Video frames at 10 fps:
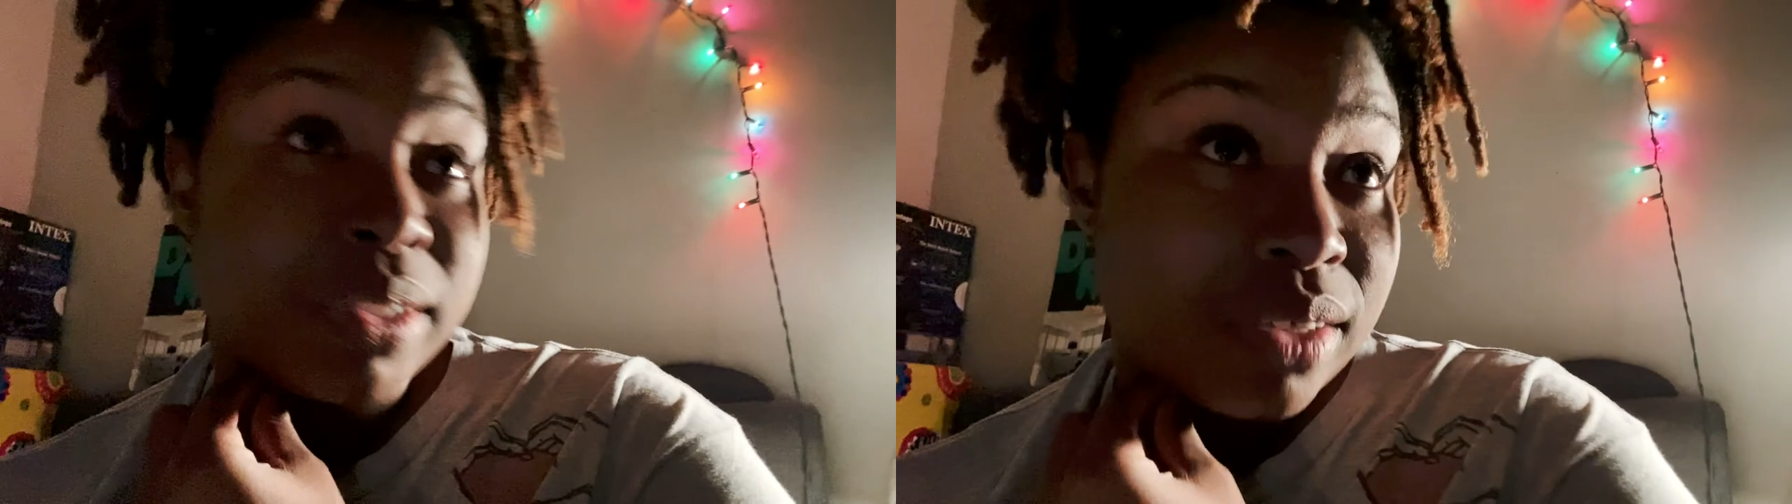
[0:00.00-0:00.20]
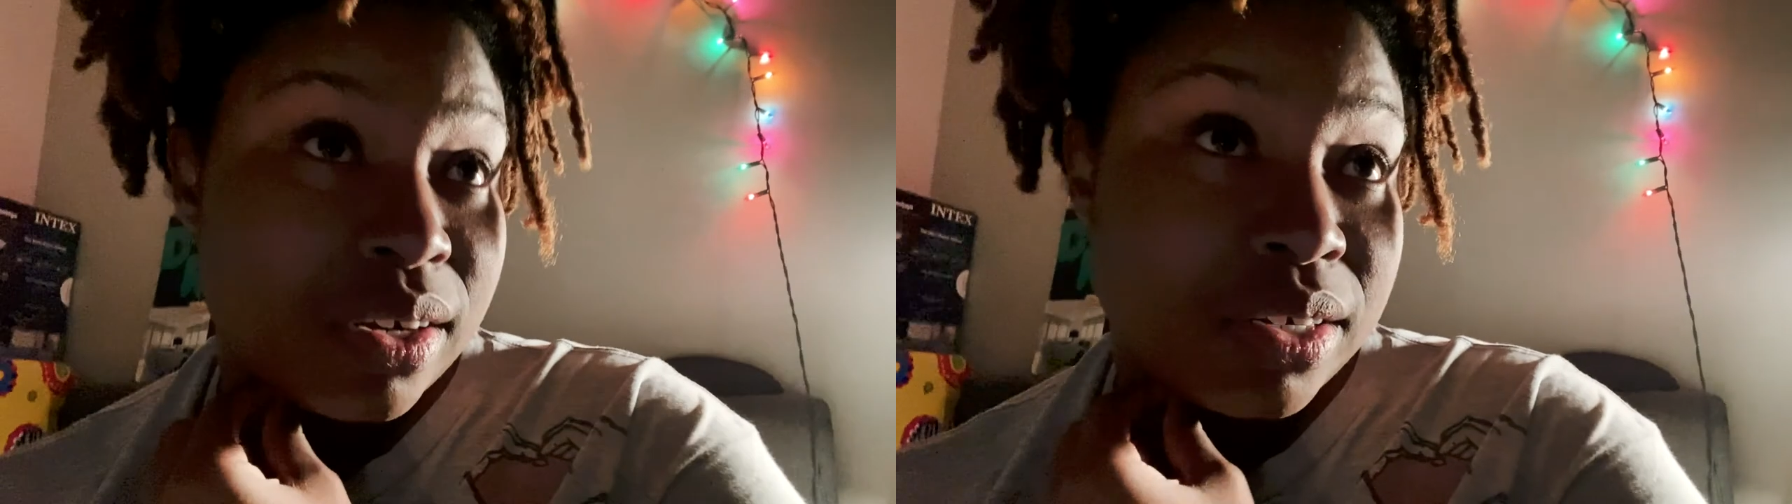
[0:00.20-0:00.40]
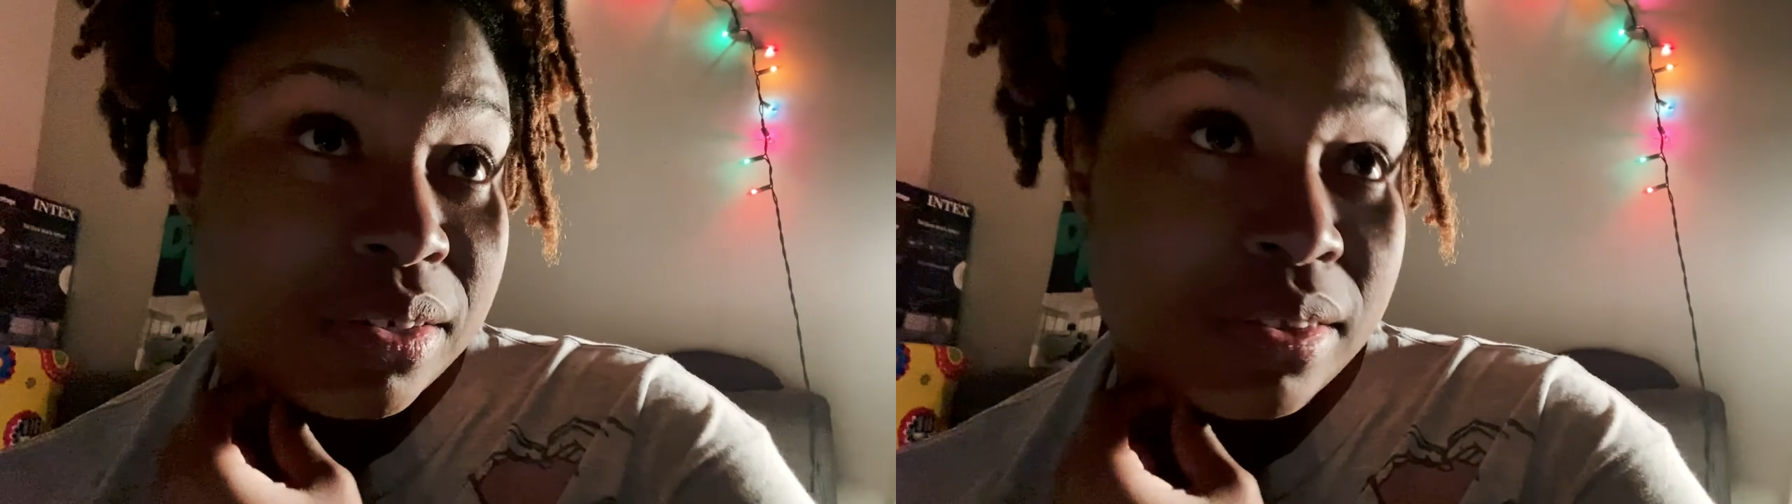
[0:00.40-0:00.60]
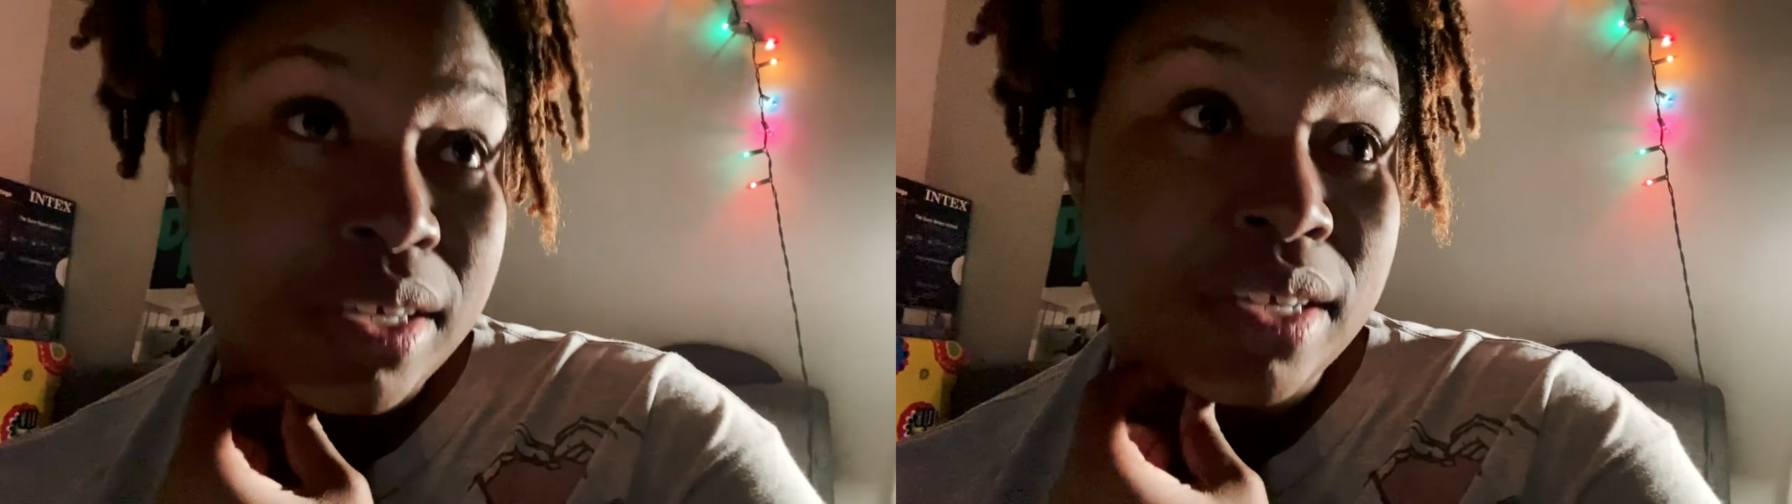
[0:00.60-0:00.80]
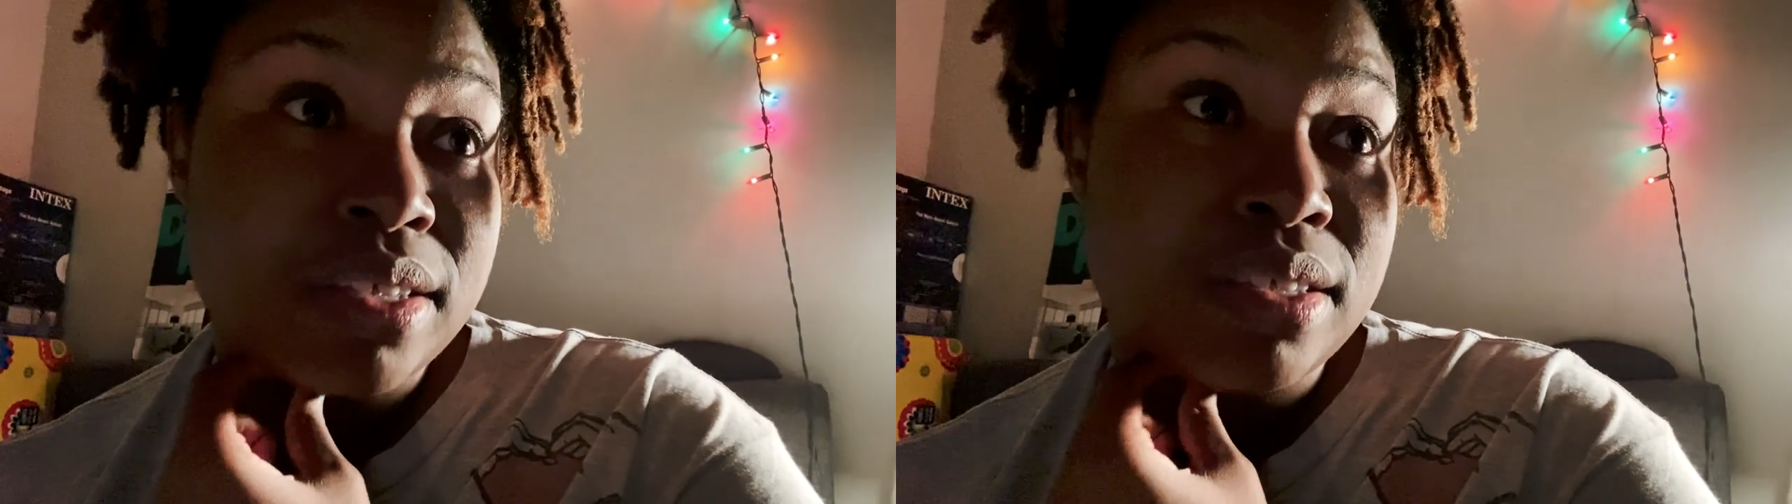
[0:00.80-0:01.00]
gonna do
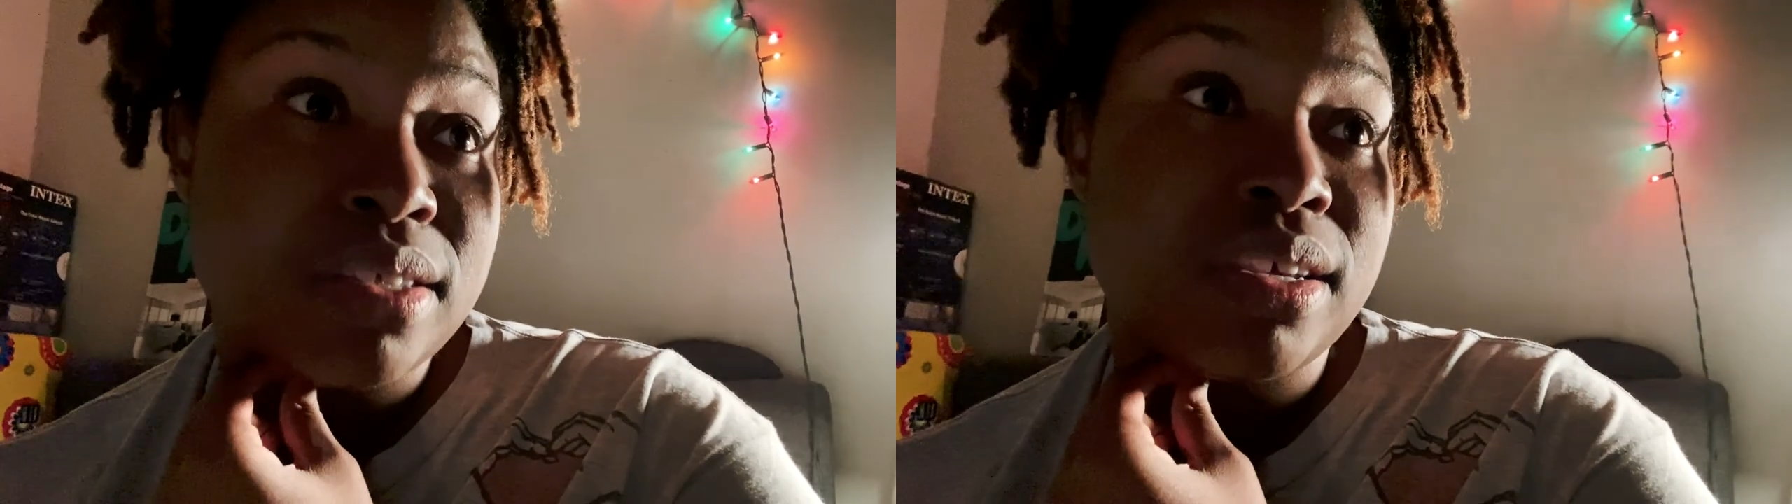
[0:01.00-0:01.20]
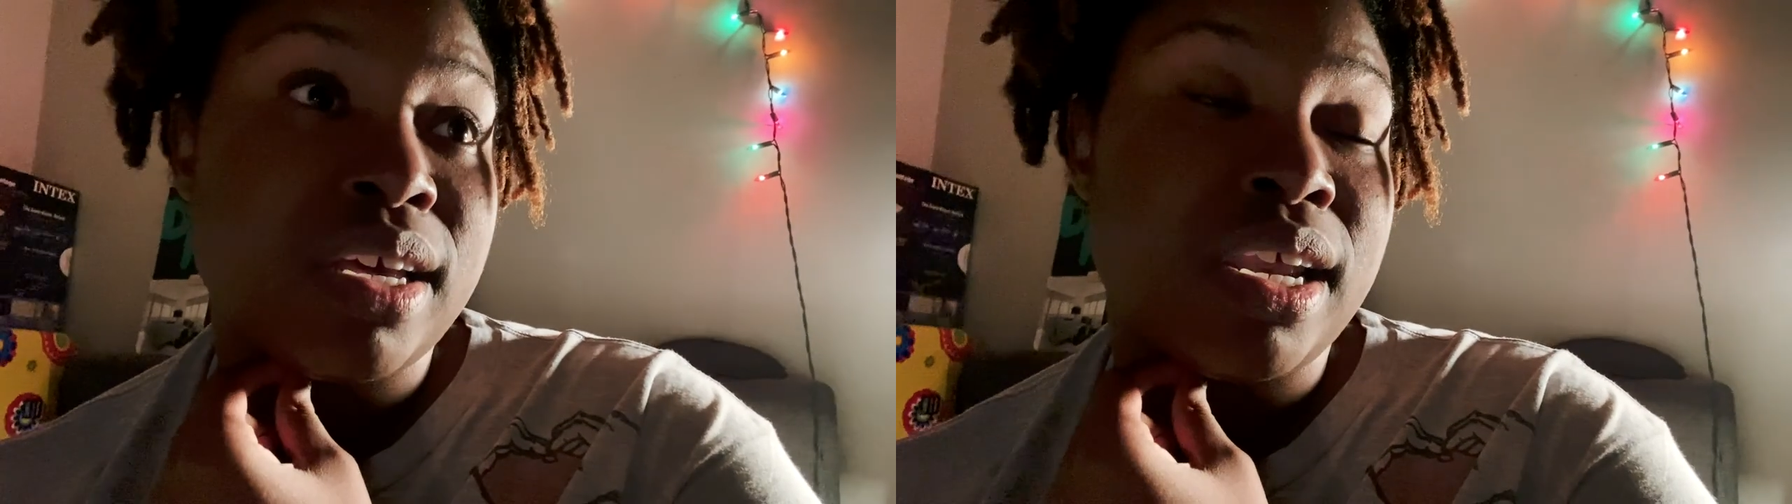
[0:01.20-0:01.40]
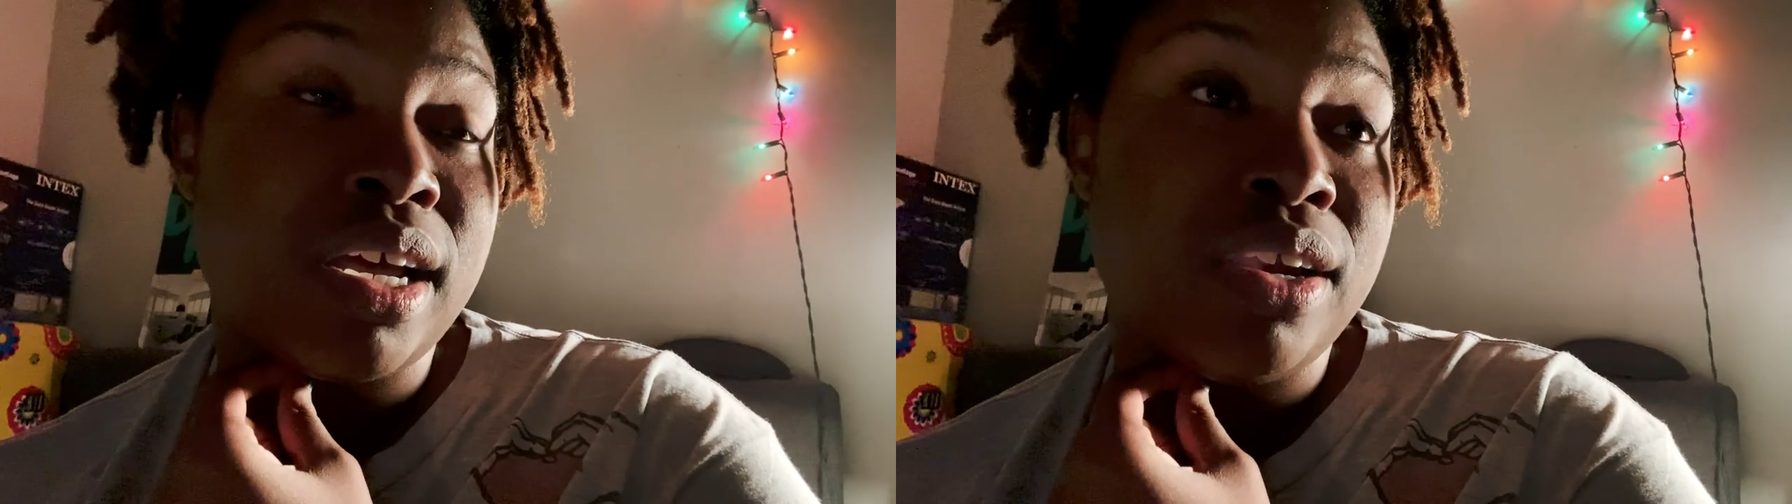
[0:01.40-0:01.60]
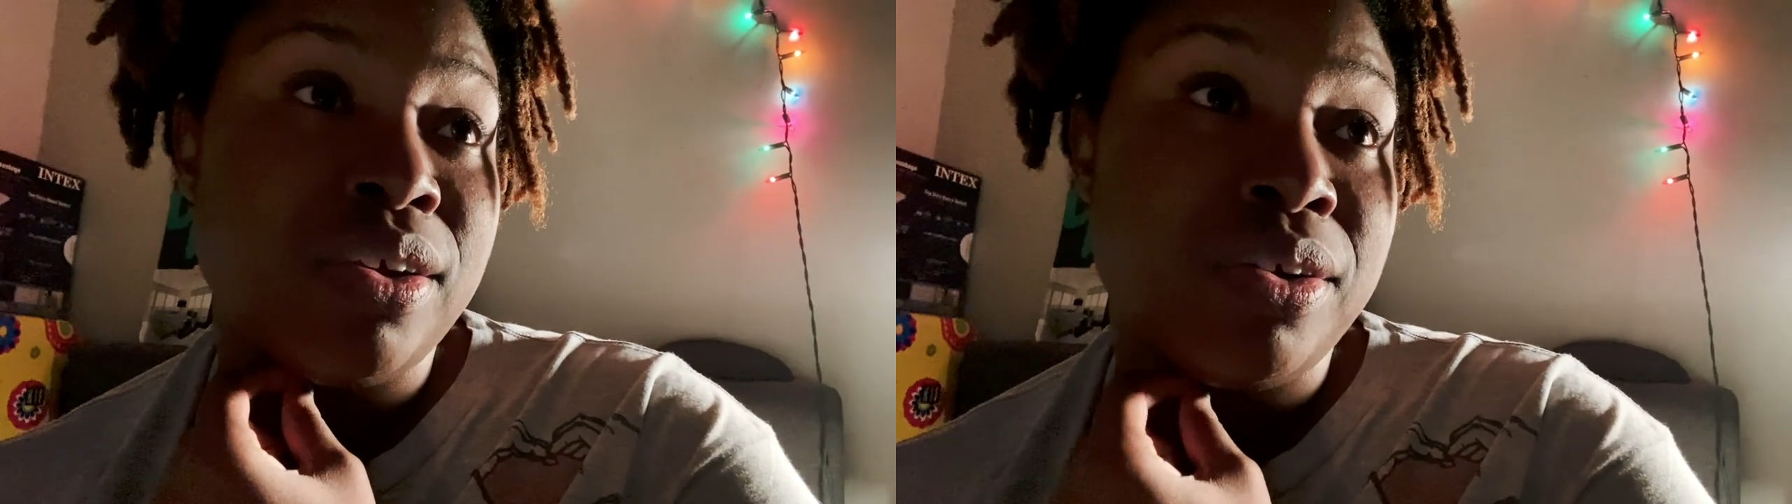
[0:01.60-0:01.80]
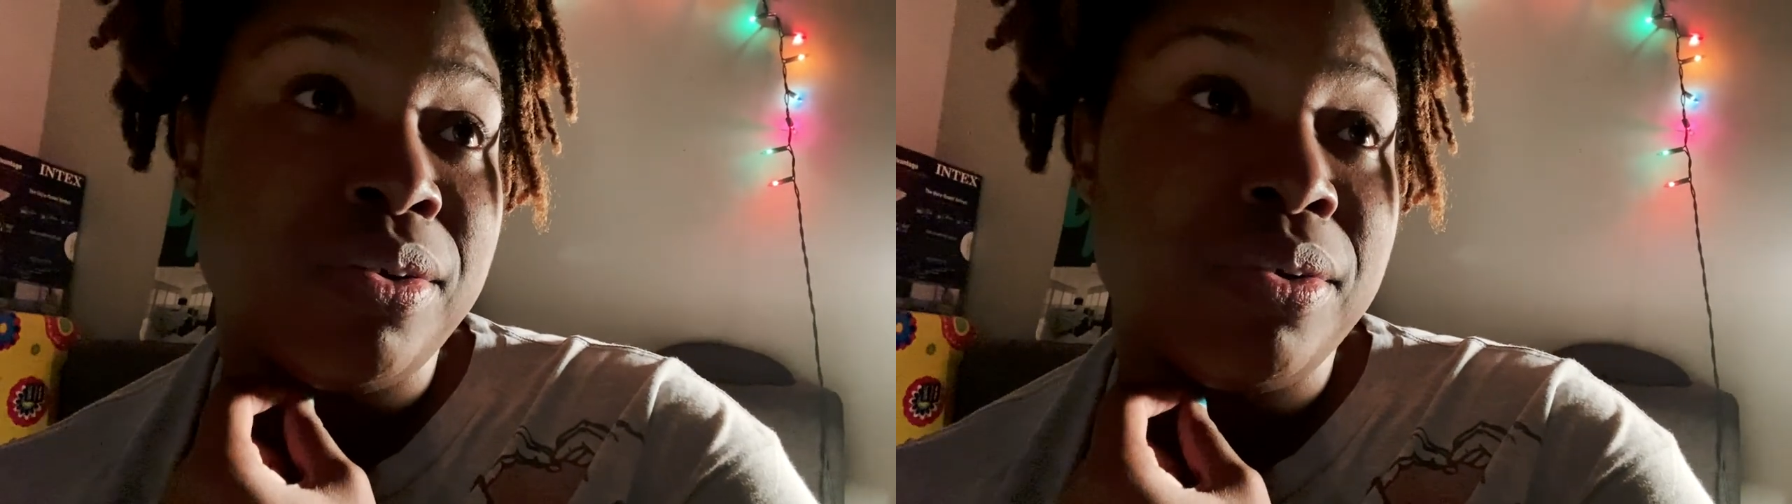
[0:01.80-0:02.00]
this, and I
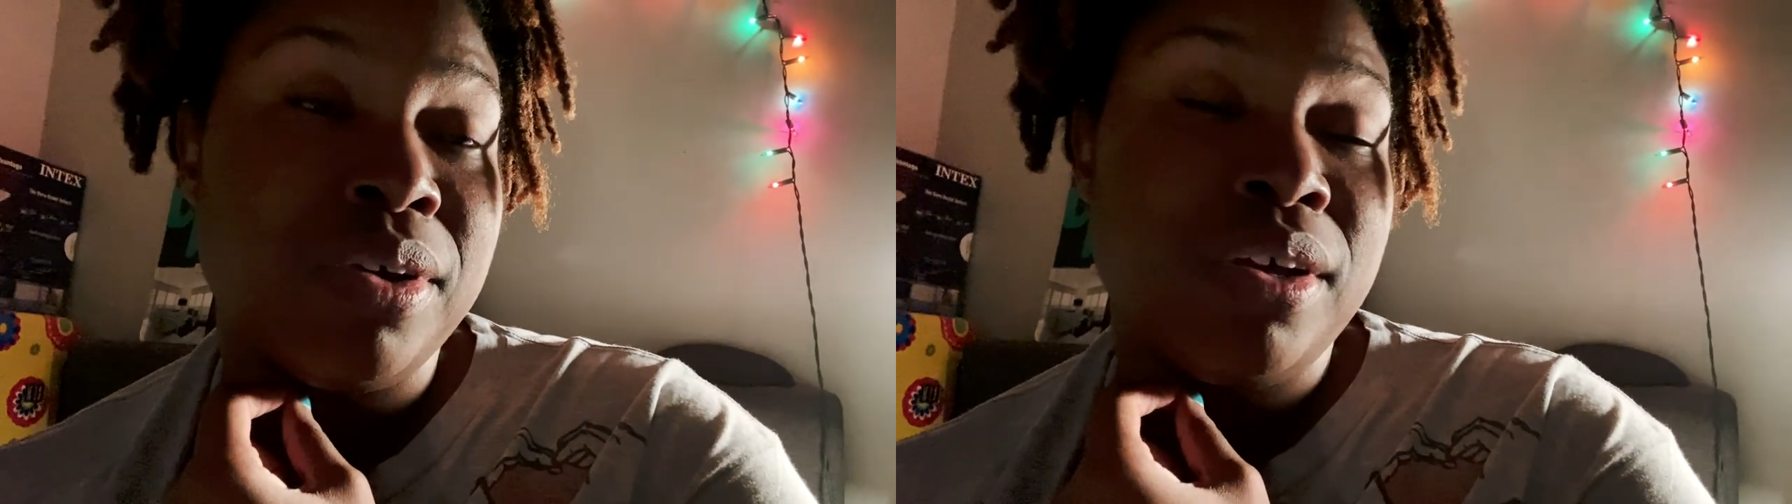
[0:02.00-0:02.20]
knew